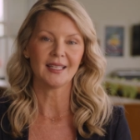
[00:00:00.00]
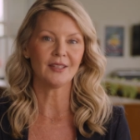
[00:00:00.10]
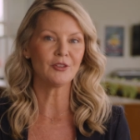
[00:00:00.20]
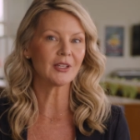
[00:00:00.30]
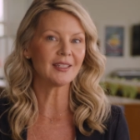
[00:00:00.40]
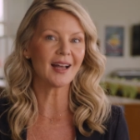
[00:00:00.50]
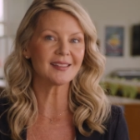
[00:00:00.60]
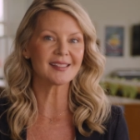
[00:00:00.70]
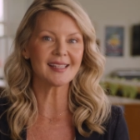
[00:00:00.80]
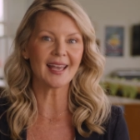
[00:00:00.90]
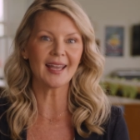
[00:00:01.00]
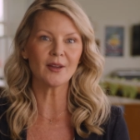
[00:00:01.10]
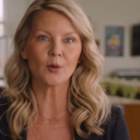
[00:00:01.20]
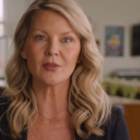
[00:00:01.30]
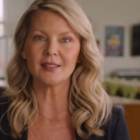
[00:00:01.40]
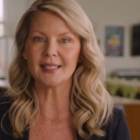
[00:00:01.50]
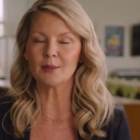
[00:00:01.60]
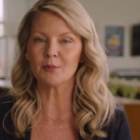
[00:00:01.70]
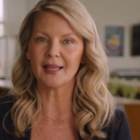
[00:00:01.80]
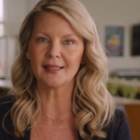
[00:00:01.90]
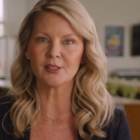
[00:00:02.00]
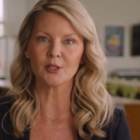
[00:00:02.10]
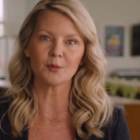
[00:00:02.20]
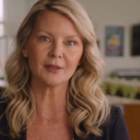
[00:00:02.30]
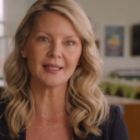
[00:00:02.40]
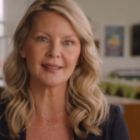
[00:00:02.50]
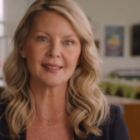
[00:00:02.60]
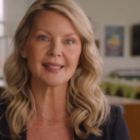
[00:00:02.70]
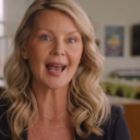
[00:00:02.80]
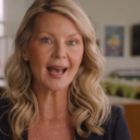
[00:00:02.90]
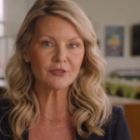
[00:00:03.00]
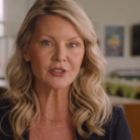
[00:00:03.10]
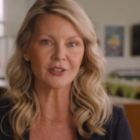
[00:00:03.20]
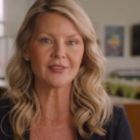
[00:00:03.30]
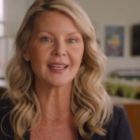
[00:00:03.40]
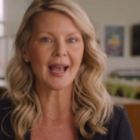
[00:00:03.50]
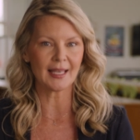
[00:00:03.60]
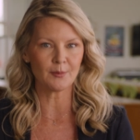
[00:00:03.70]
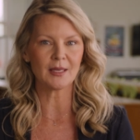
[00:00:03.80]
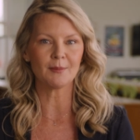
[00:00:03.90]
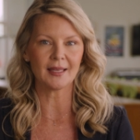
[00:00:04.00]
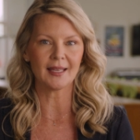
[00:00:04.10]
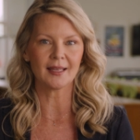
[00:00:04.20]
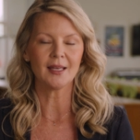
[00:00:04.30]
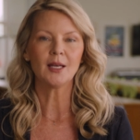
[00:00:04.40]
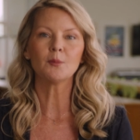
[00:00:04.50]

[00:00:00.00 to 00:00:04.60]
If you cannot stay or the team plans to complete this after the IEP meeting,